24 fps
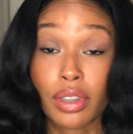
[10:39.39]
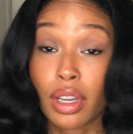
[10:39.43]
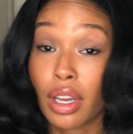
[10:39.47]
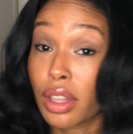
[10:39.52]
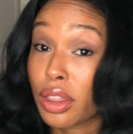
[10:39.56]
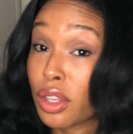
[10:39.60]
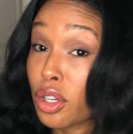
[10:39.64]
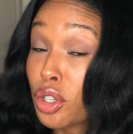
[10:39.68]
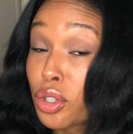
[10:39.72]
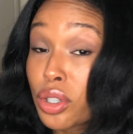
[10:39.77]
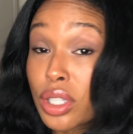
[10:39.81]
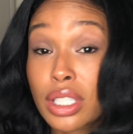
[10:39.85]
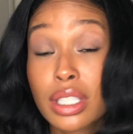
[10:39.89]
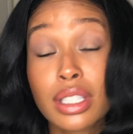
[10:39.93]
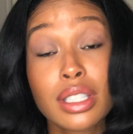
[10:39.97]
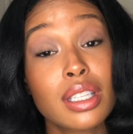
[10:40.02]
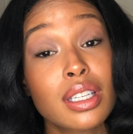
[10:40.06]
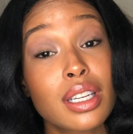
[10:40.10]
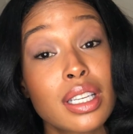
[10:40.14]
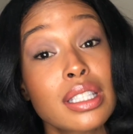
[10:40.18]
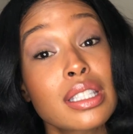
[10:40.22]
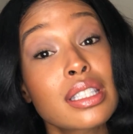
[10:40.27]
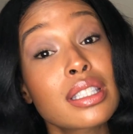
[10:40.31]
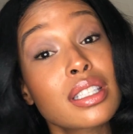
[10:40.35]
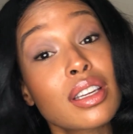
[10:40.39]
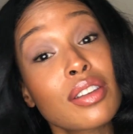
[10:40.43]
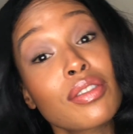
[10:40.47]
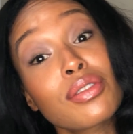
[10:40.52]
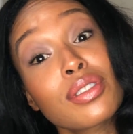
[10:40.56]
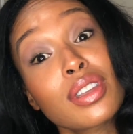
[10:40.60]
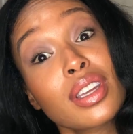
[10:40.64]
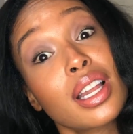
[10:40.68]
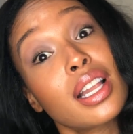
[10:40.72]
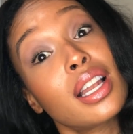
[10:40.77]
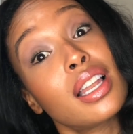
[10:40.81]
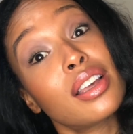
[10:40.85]
other Kristin-esque stuff
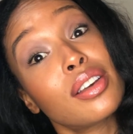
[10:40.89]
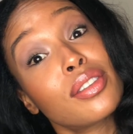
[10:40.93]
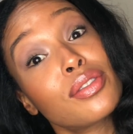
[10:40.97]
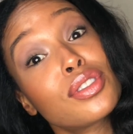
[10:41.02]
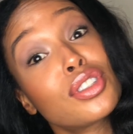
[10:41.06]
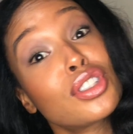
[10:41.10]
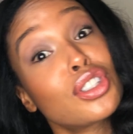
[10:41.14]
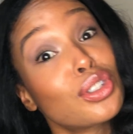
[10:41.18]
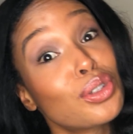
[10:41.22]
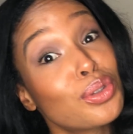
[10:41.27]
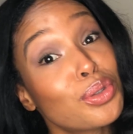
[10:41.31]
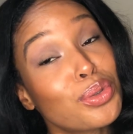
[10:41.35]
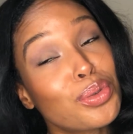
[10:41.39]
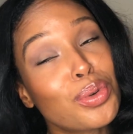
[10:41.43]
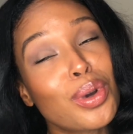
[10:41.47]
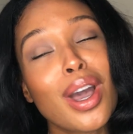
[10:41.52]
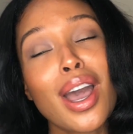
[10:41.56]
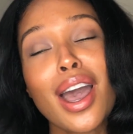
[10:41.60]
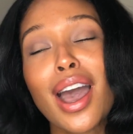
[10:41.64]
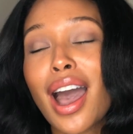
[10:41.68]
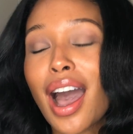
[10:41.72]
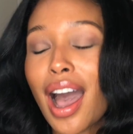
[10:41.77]
that I love too.